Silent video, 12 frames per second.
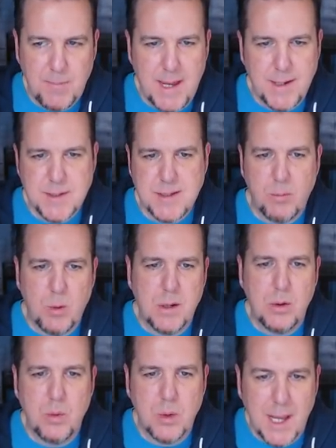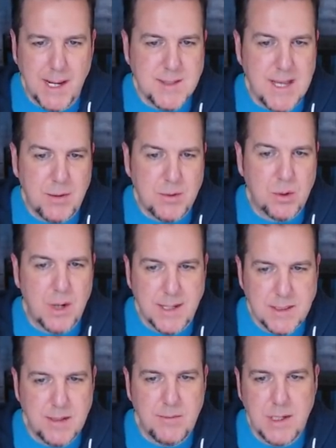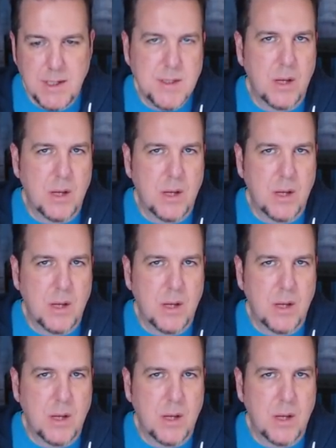and as someone who likes outdoor activities,